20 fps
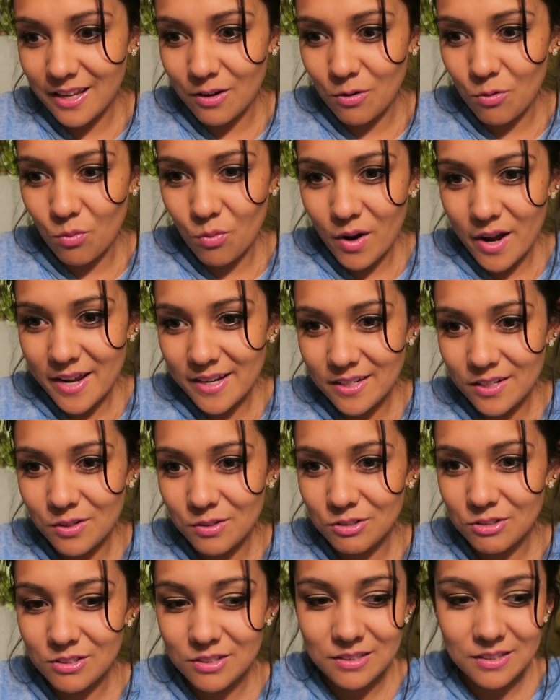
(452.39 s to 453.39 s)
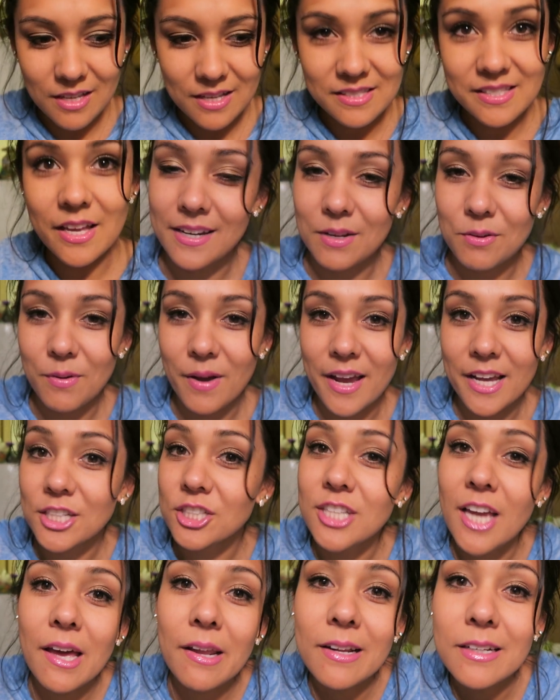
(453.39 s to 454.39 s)
Like what? Who just does that? Anyway,
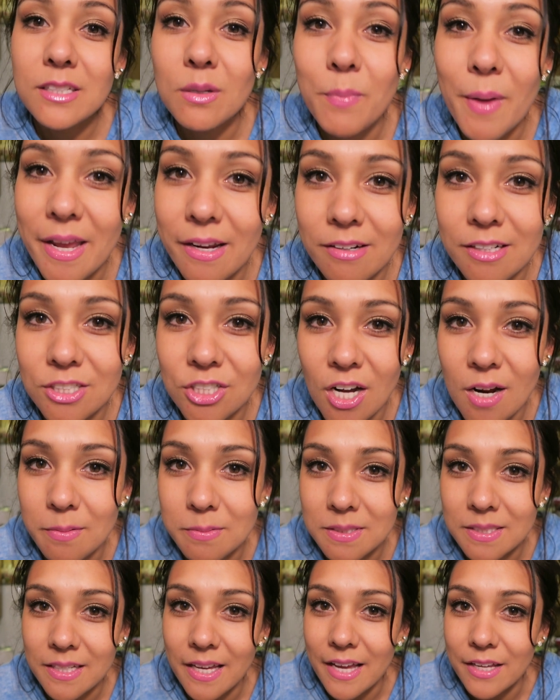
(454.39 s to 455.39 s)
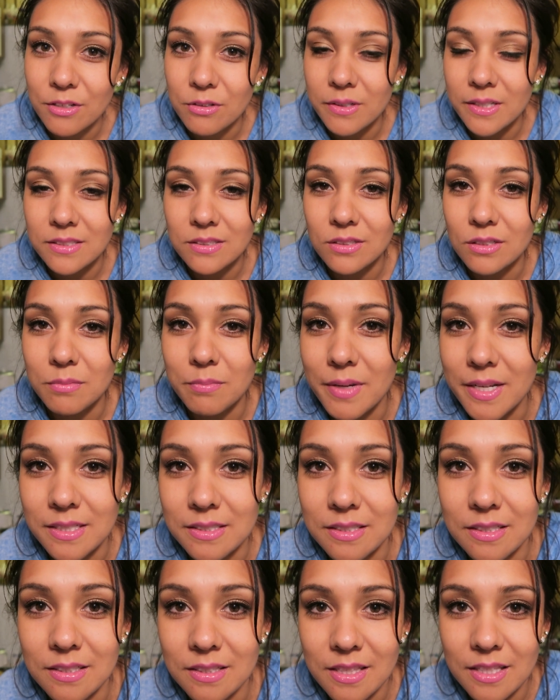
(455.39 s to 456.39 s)
shout out to Bakery Charms again. You guys are
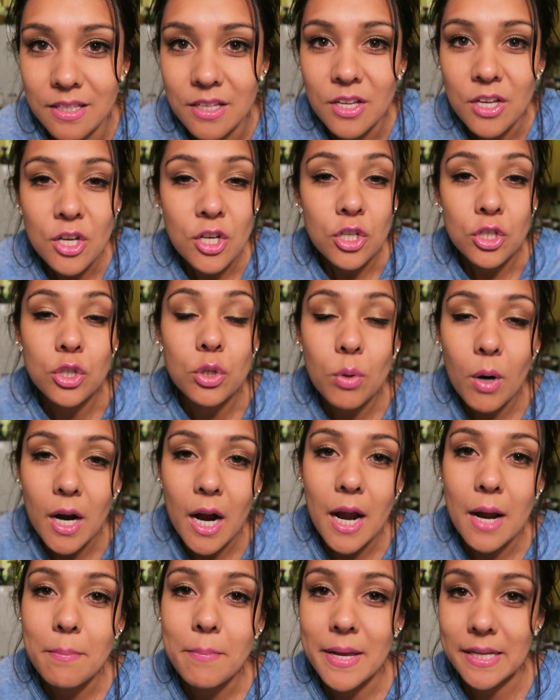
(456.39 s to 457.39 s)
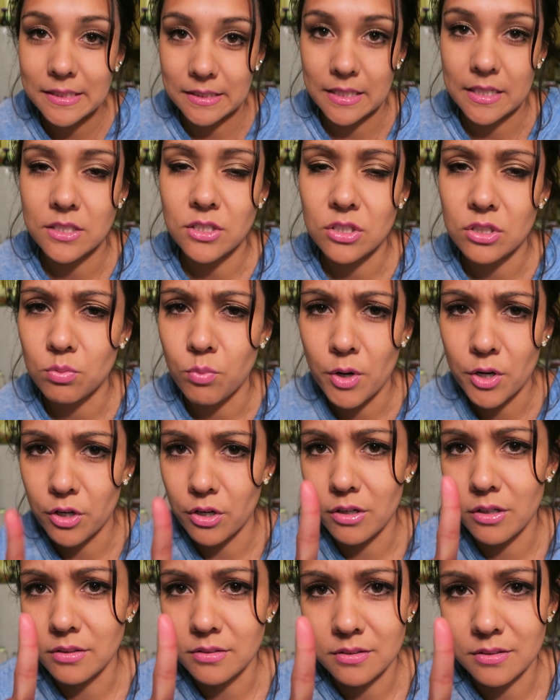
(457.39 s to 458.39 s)
amazing. You are amazing. It's just one
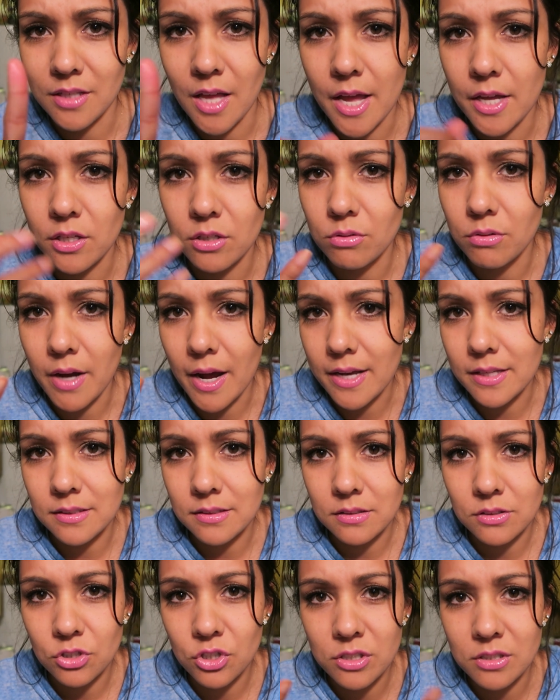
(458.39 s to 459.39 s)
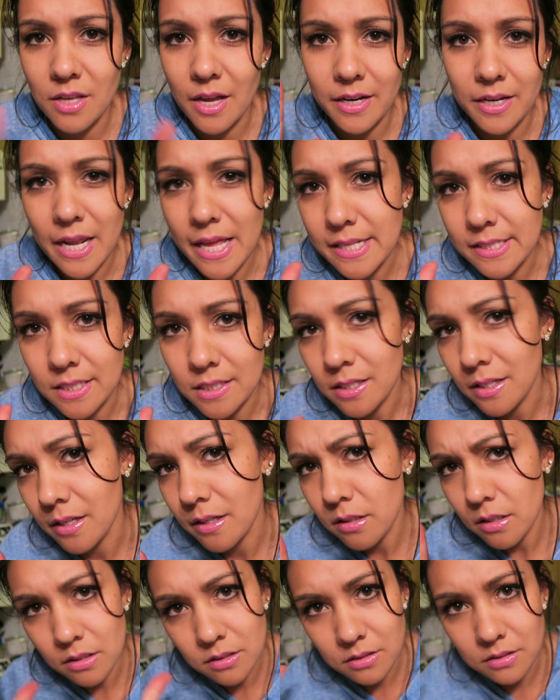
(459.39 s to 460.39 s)
girl, not you guys. She's not an
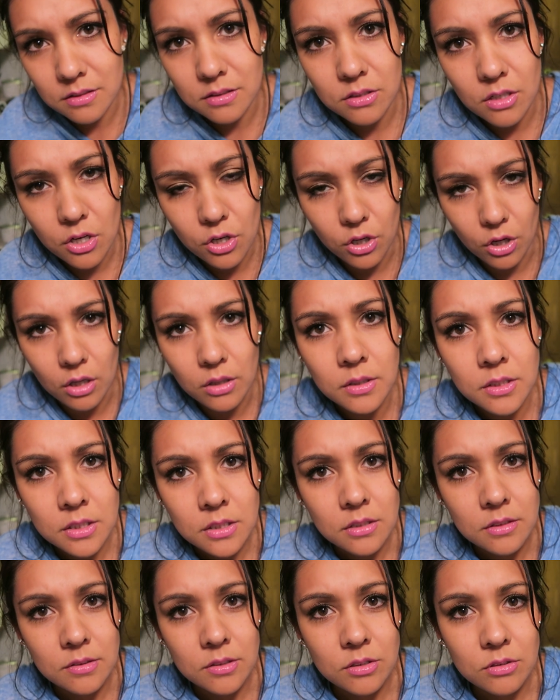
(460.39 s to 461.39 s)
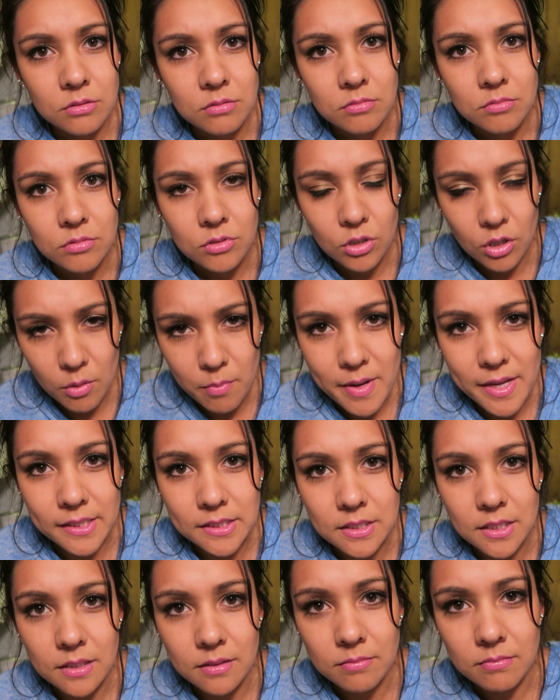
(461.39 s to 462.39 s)
entity. It's a girl. You're
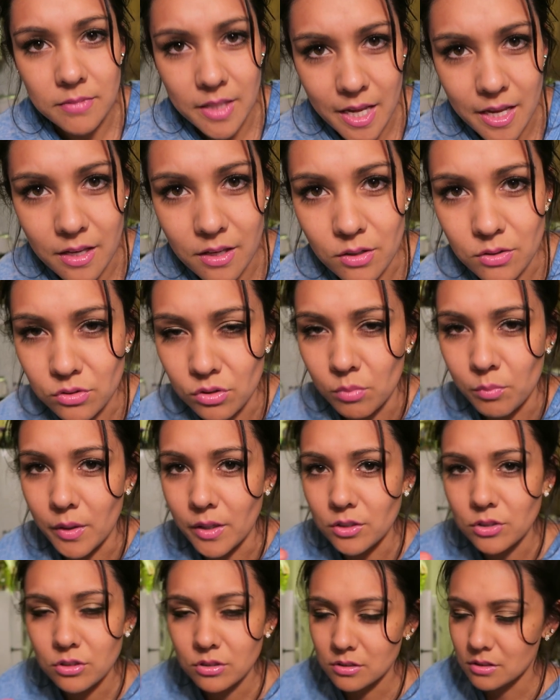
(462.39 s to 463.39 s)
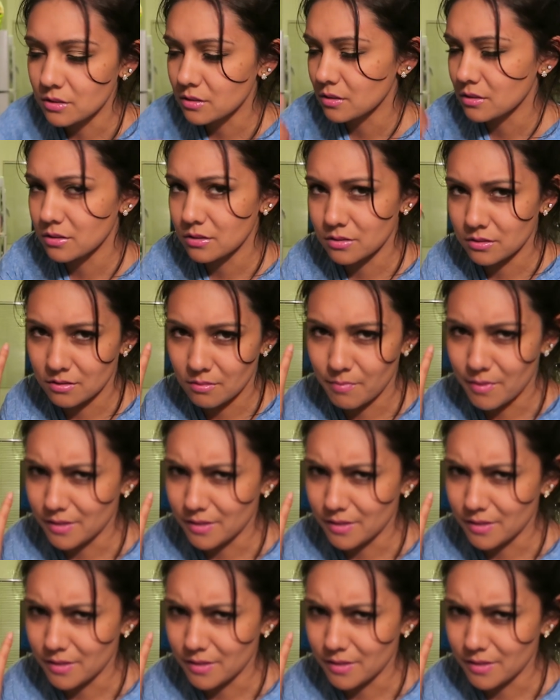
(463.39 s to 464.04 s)
amazing. Thank you so much. This is